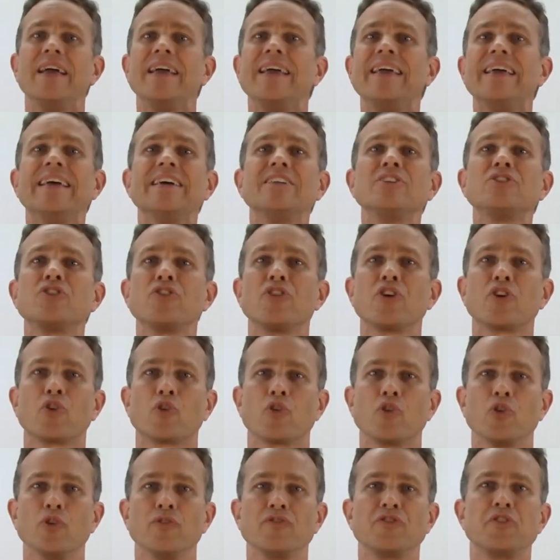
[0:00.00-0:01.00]
into the
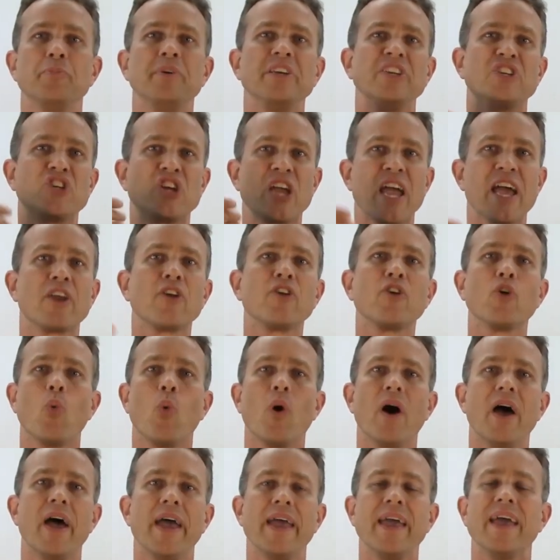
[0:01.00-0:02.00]
grooves to be channeled
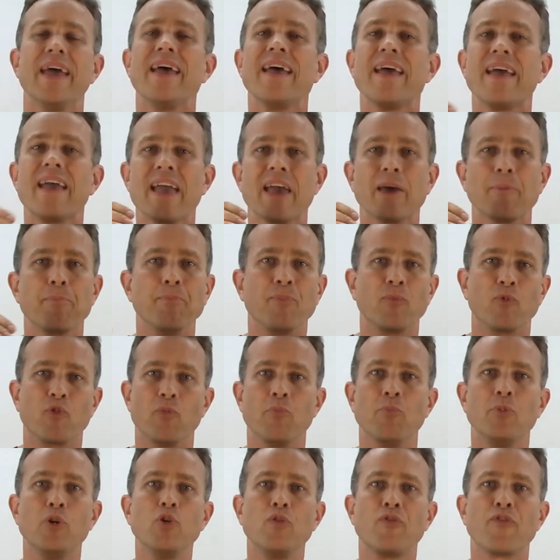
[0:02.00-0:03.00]
away and
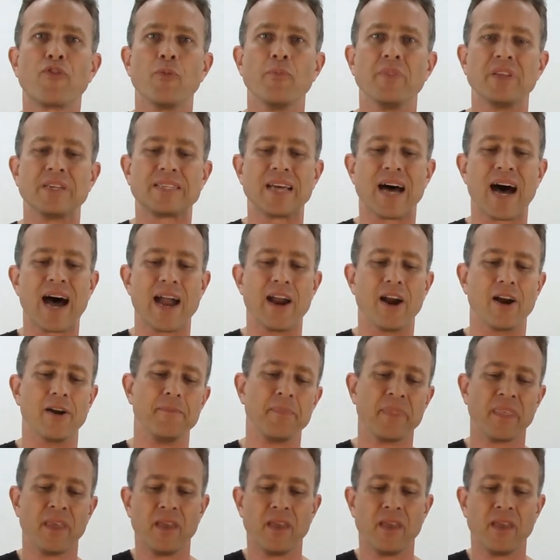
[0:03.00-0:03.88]
removed from the tire.